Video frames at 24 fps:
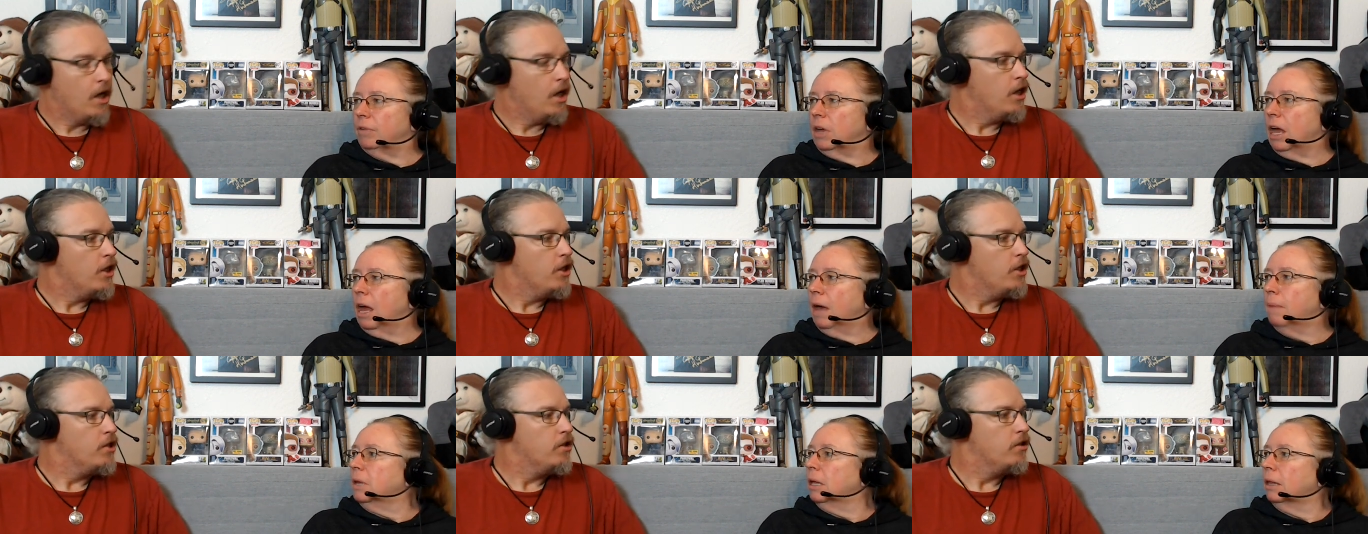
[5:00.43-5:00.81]

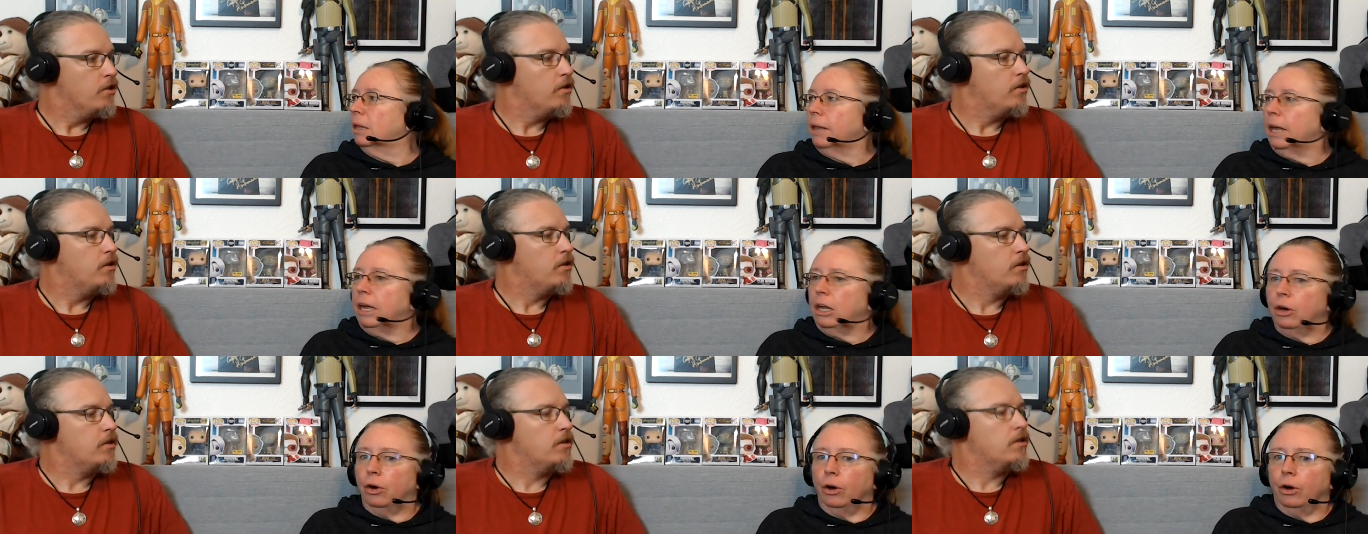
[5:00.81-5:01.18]

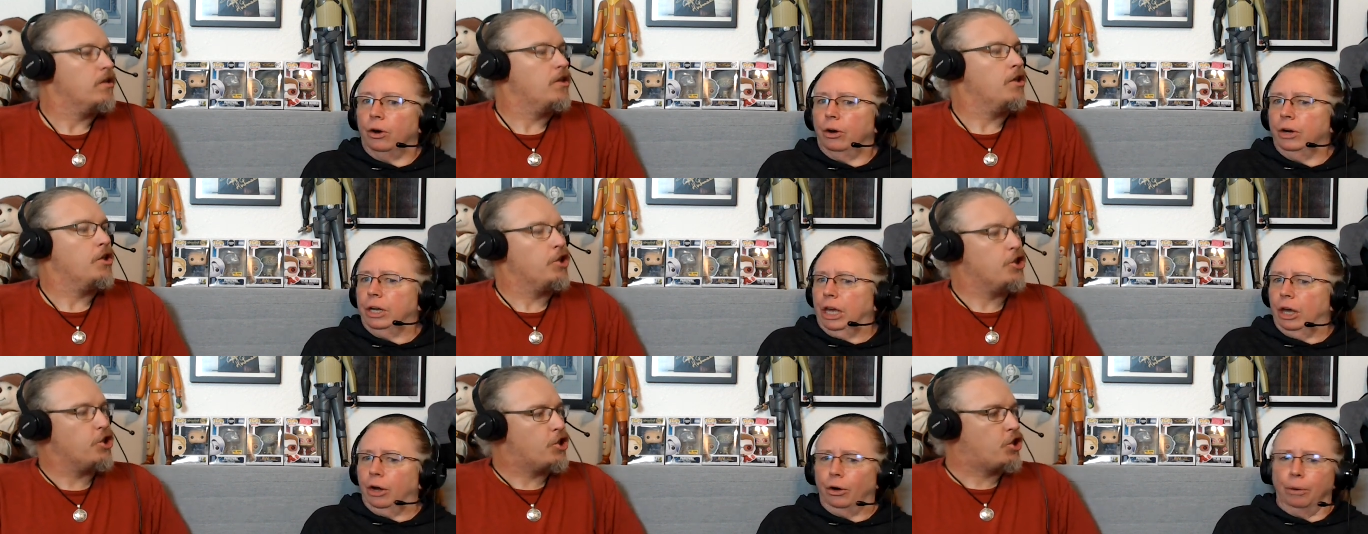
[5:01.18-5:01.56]
Speaker 1: emulate
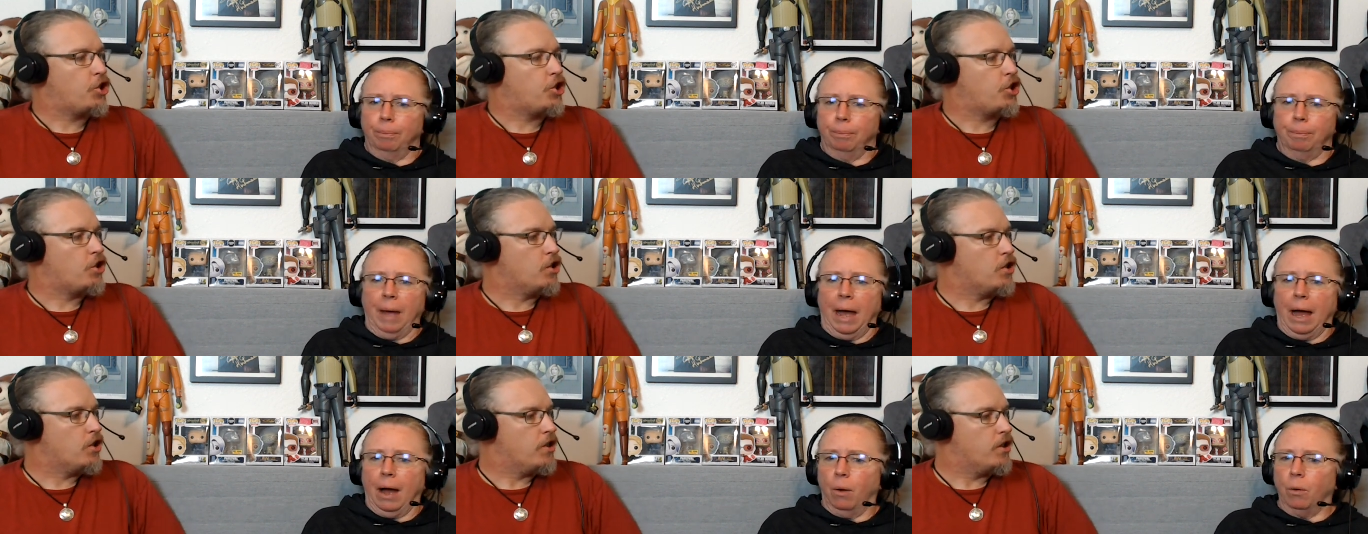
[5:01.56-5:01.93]
her, get
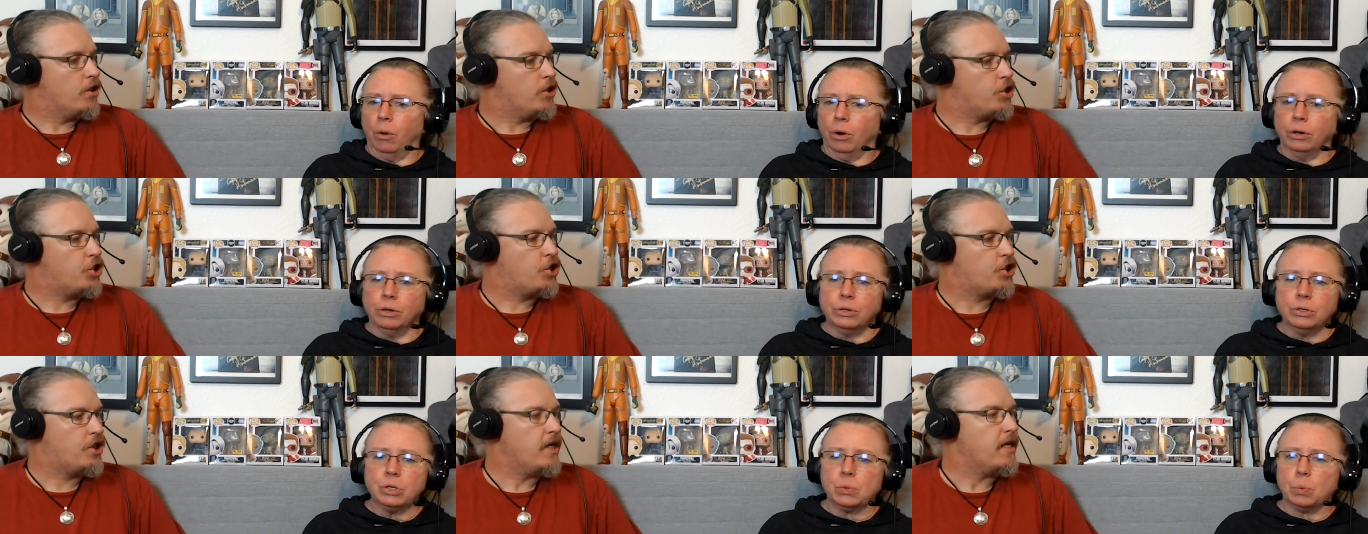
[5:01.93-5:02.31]
her
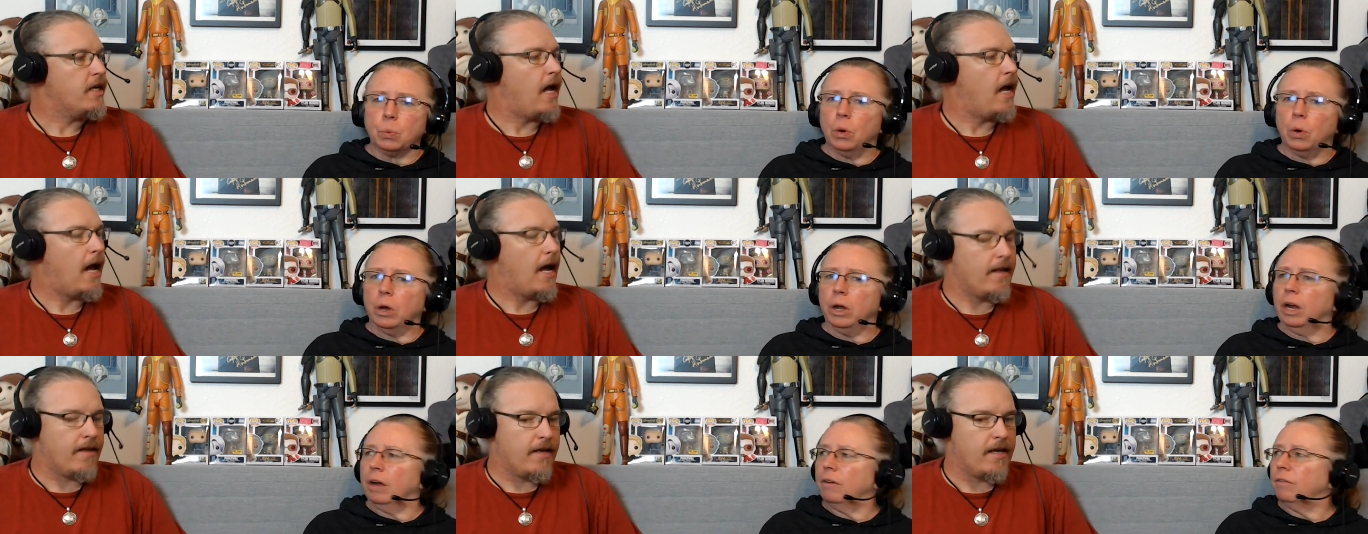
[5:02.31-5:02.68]
powers,
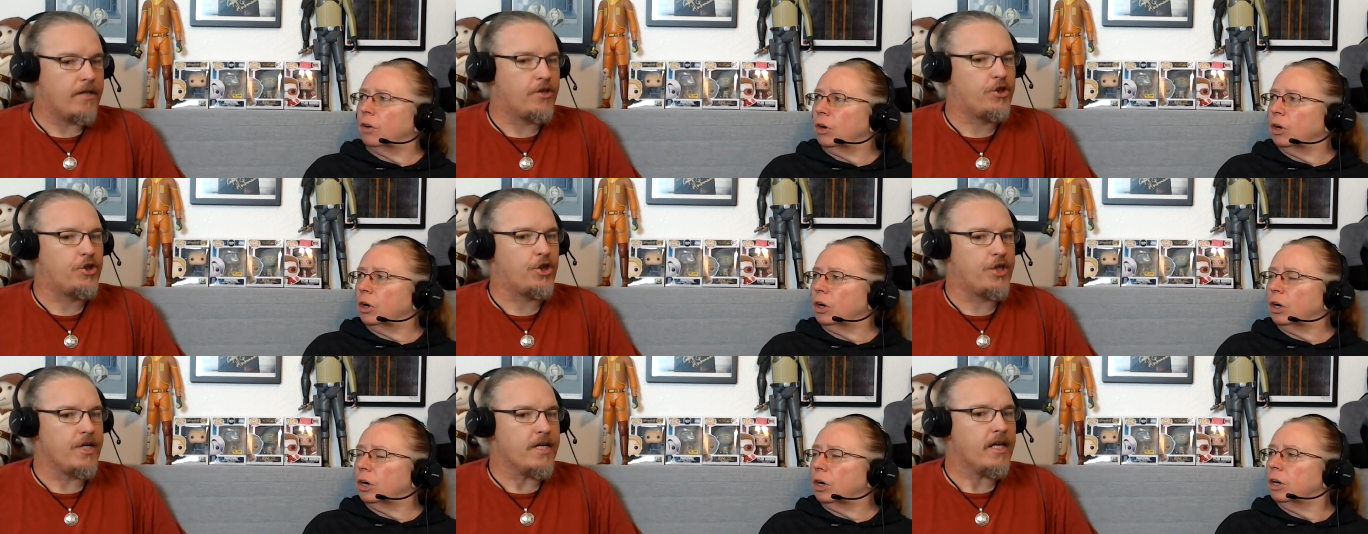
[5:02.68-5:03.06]
she,
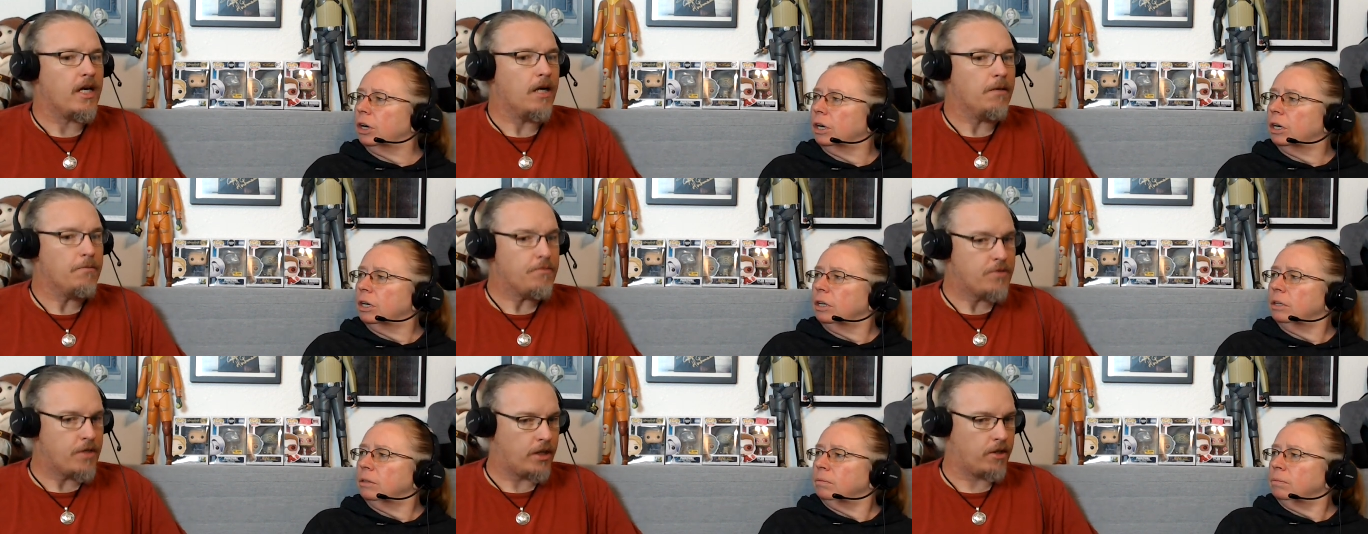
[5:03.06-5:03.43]
whatever. She
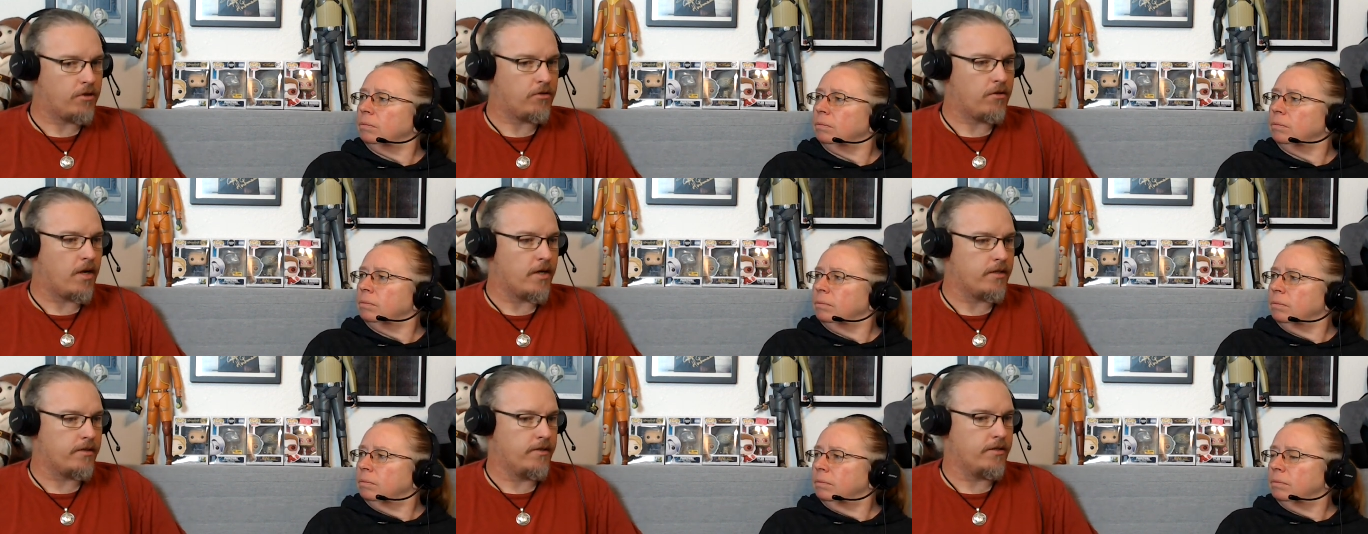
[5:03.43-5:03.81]
Speaker 2: comes
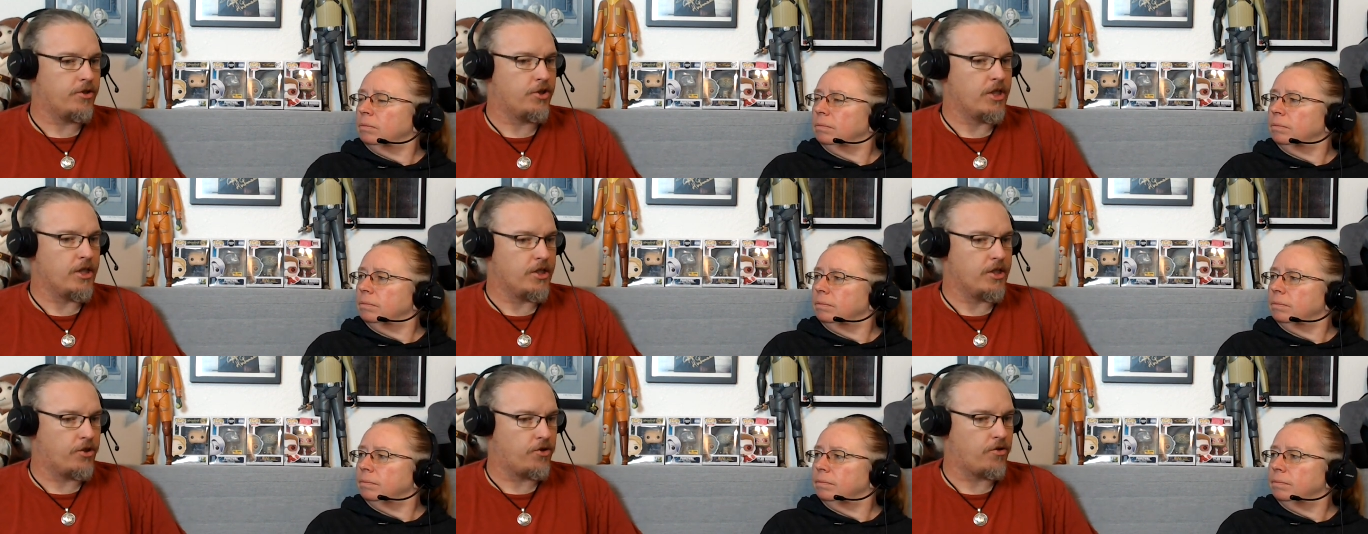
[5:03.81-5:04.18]
across
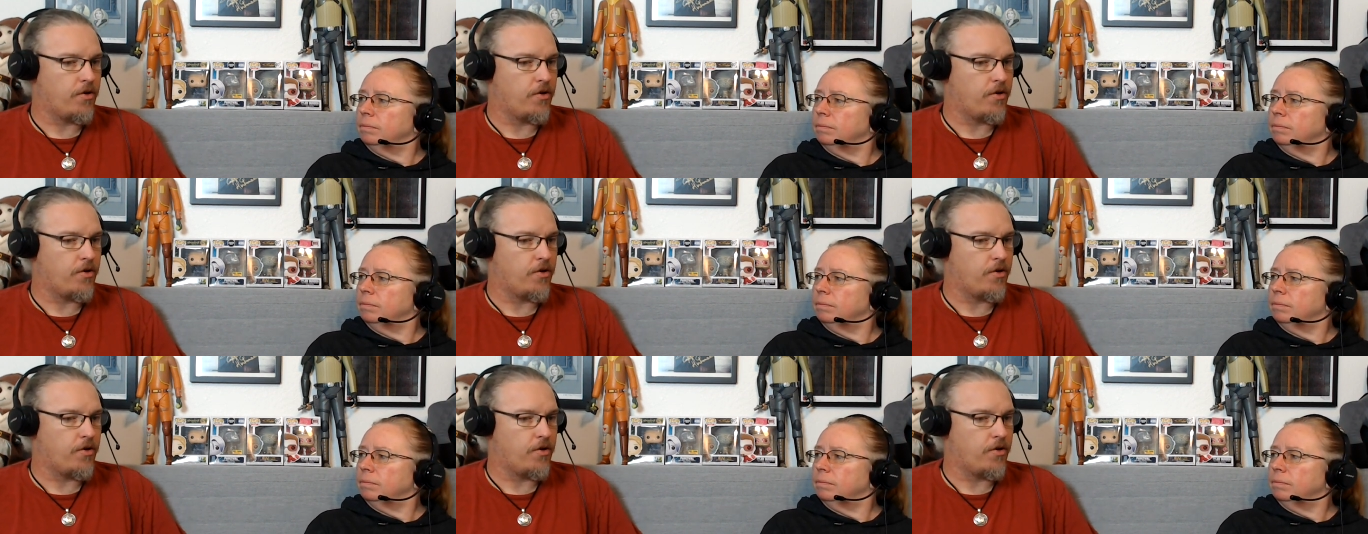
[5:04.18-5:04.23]
as she's